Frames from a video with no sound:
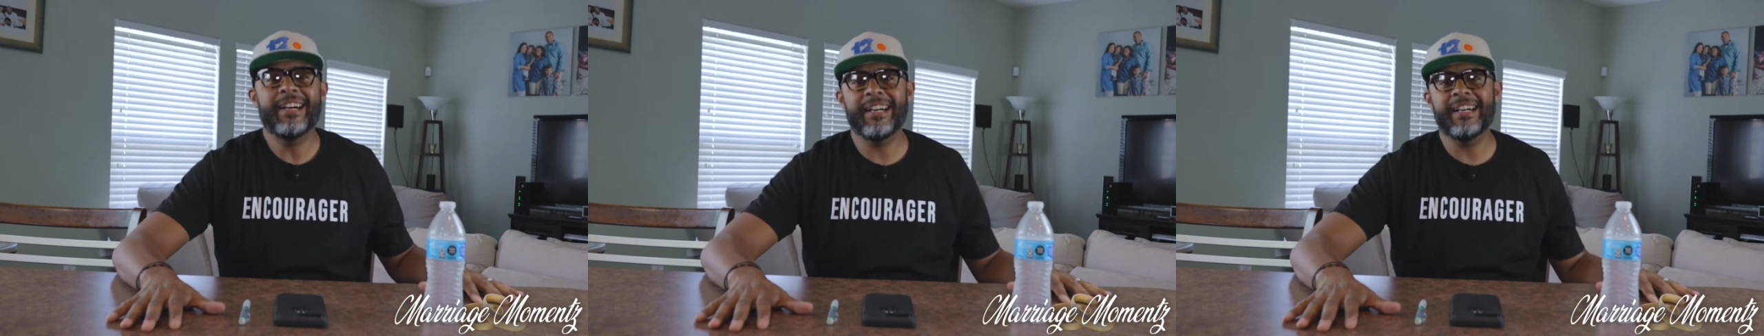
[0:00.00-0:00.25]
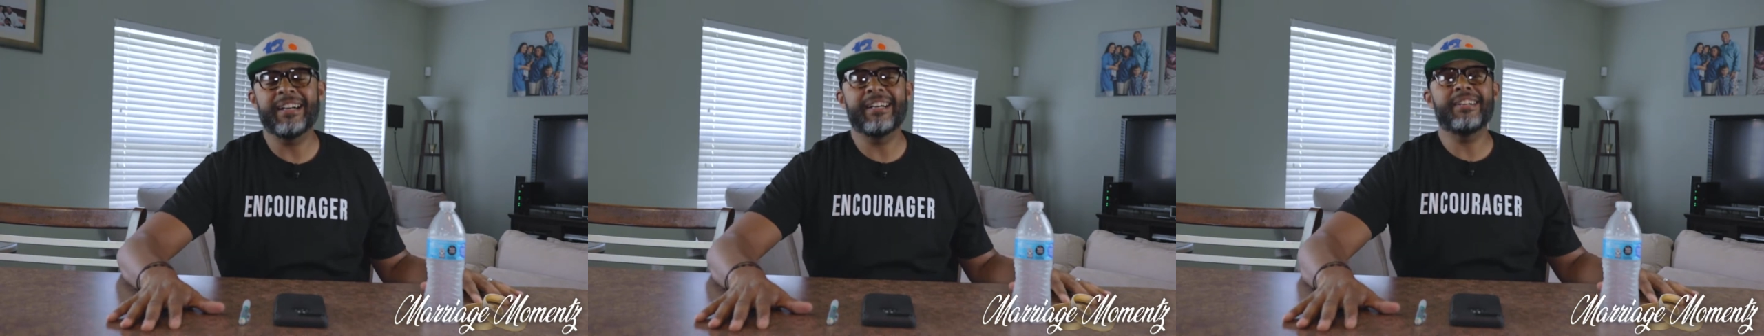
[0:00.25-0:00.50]

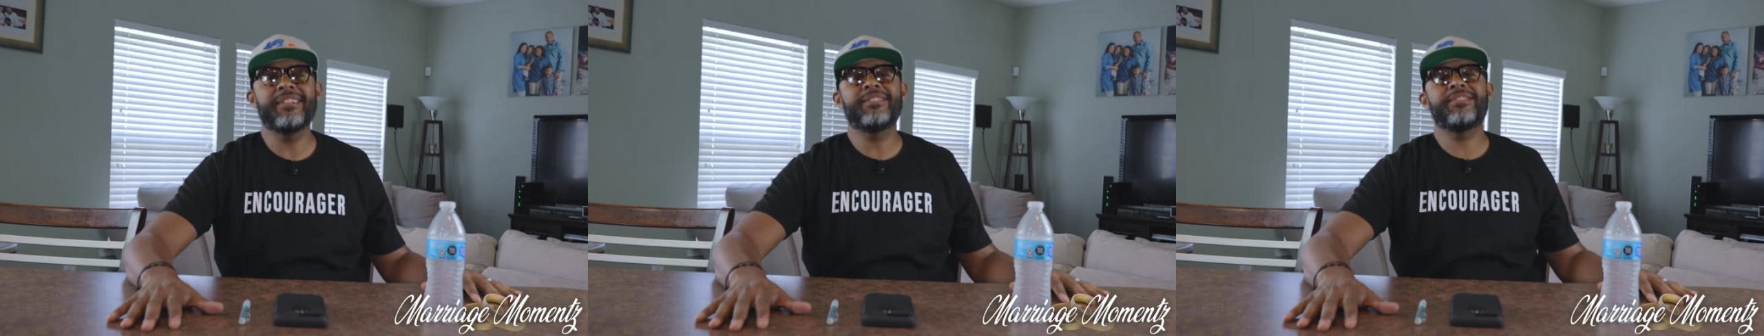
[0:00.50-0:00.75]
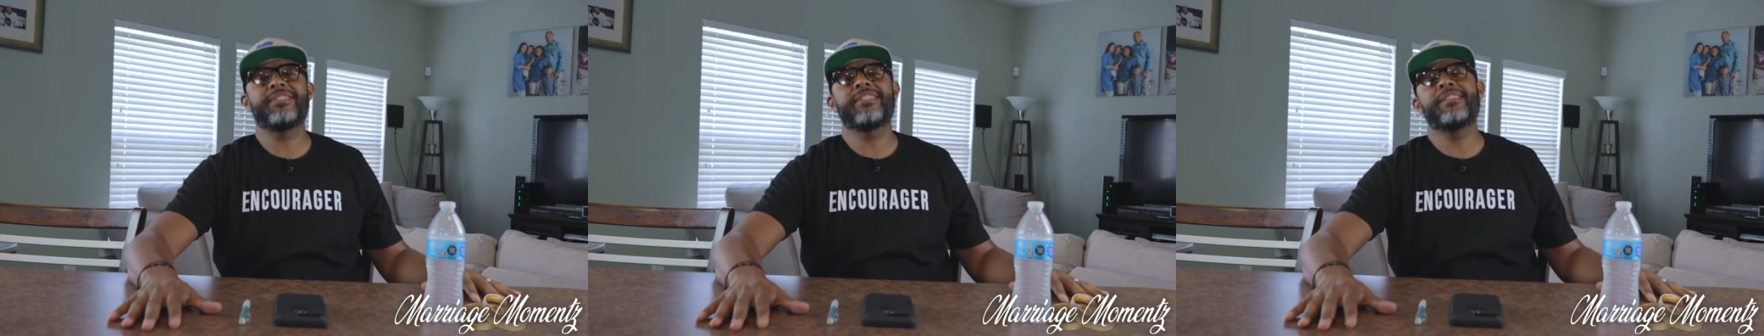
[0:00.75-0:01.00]

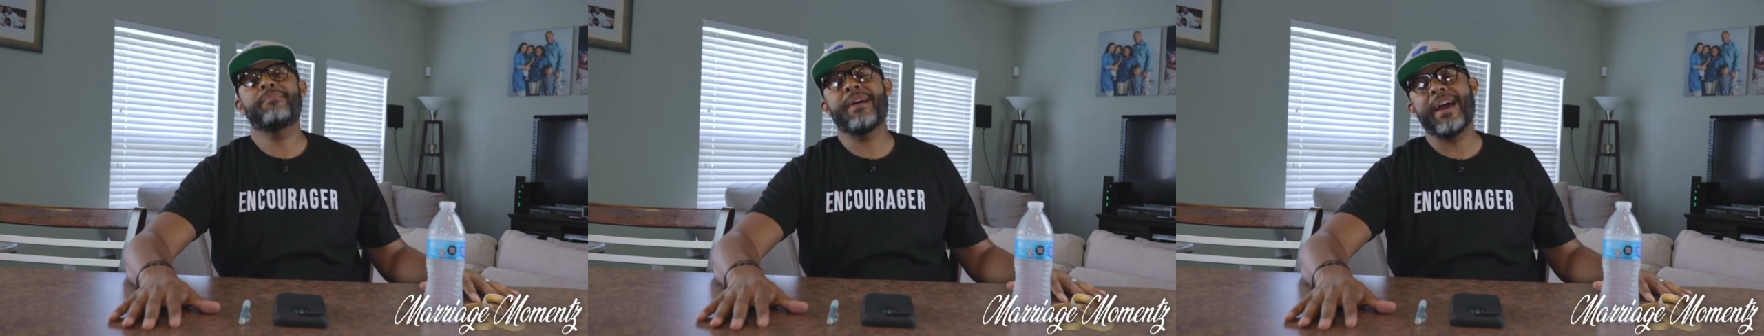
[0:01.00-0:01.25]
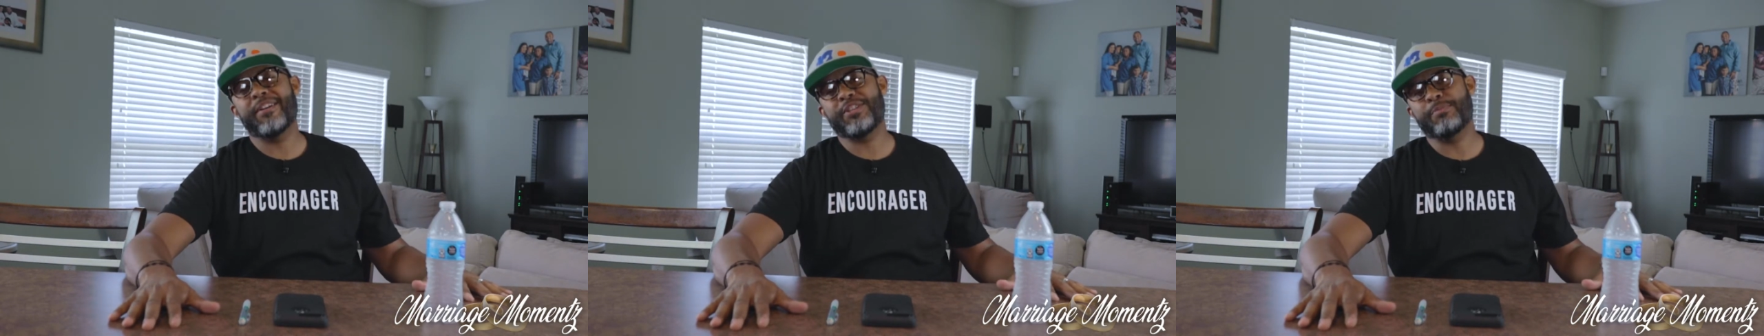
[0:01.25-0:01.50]
of
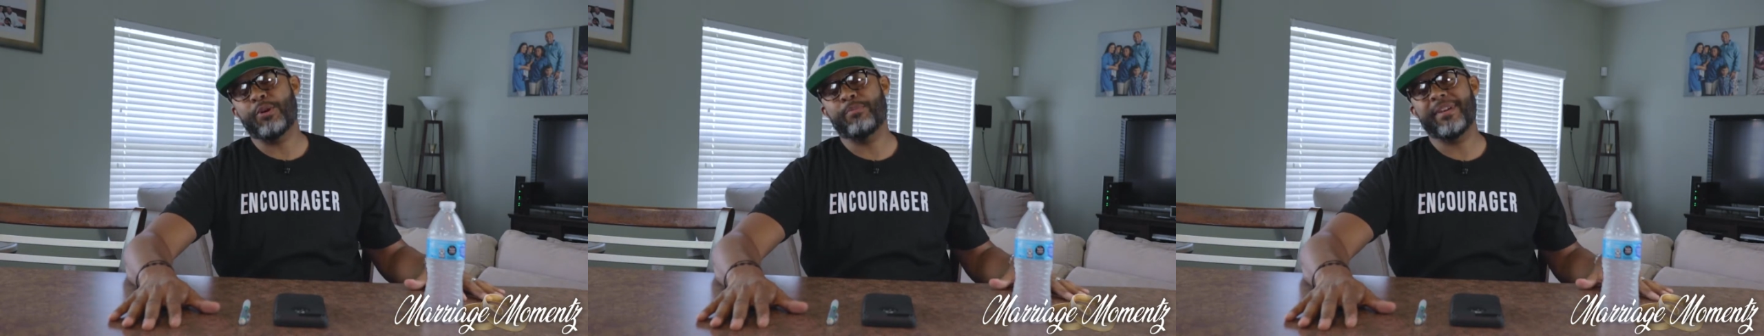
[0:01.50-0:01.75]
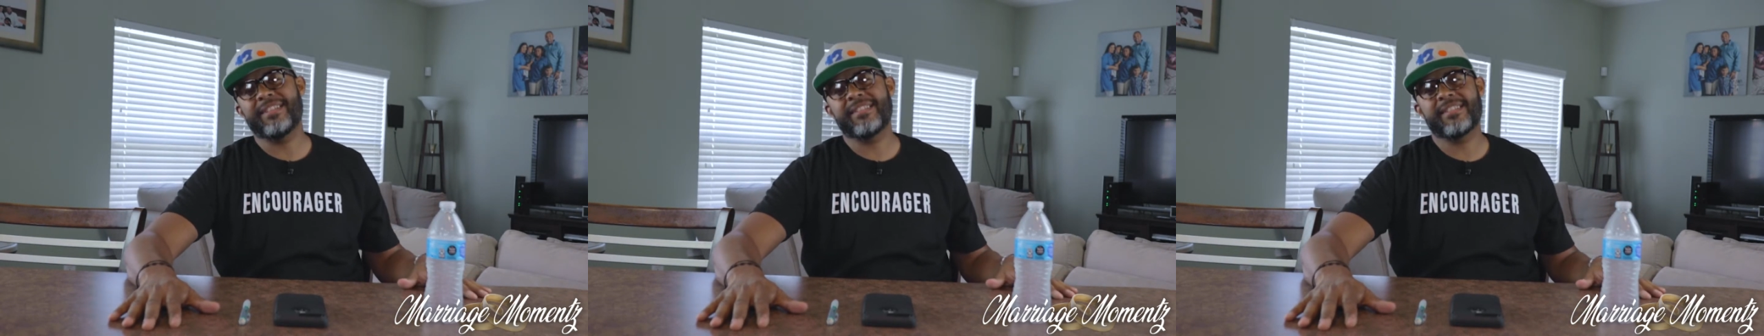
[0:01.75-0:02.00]
Marriage
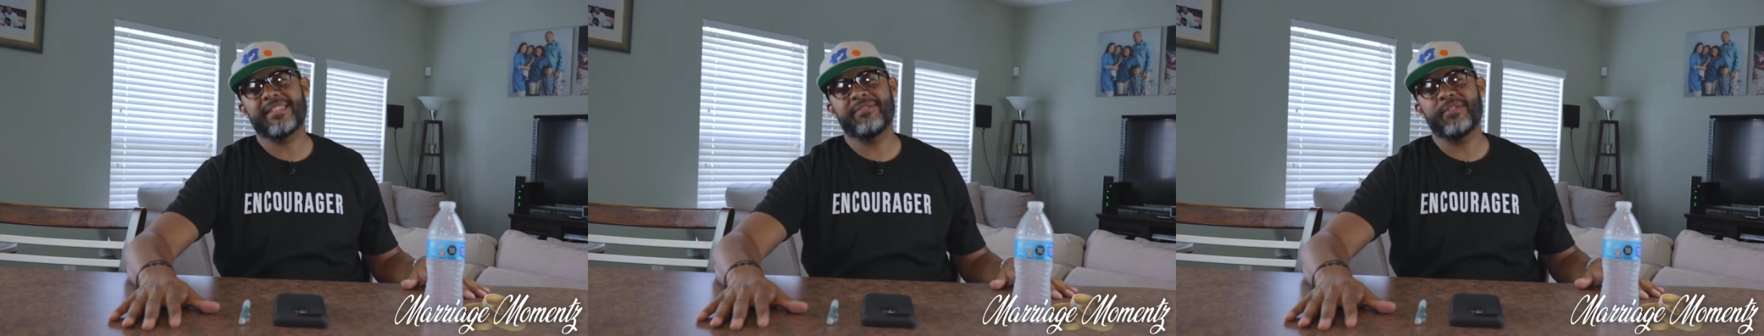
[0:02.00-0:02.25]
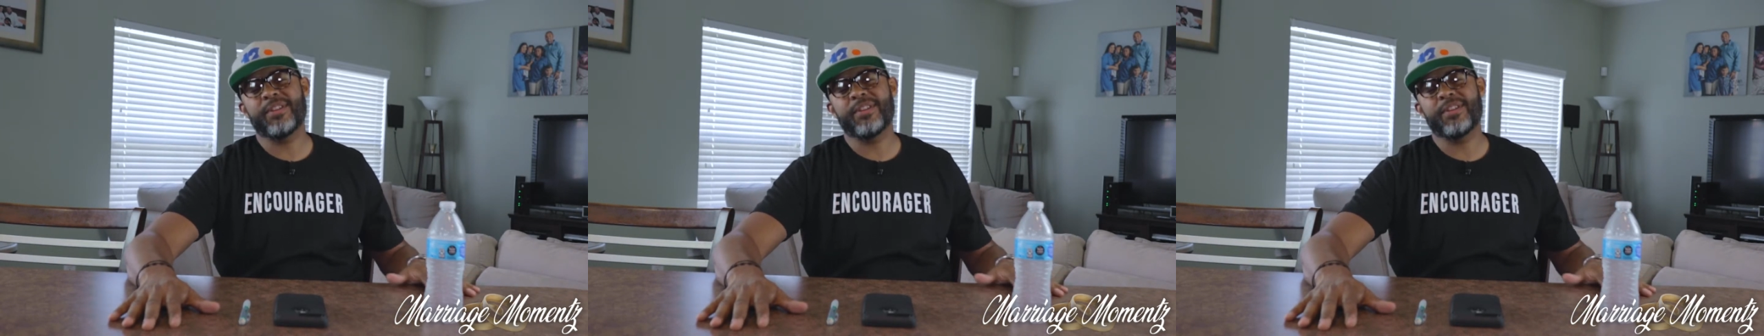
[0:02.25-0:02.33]
Moments.